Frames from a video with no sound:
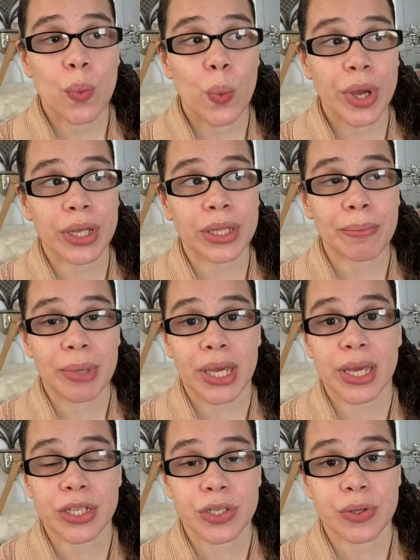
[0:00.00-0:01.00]
wheeled
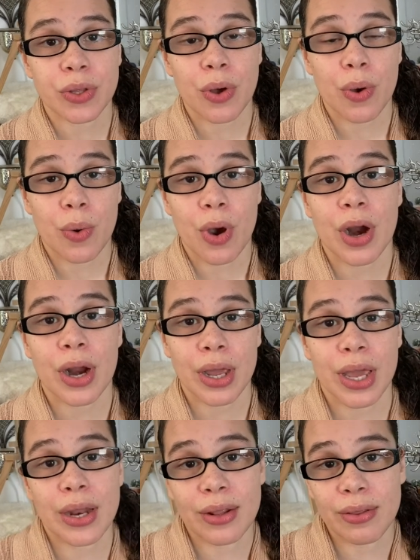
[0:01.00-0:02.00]
me into the
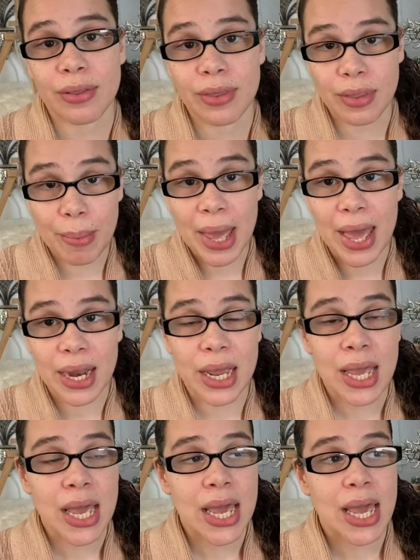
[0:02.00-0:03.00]
OR in the bed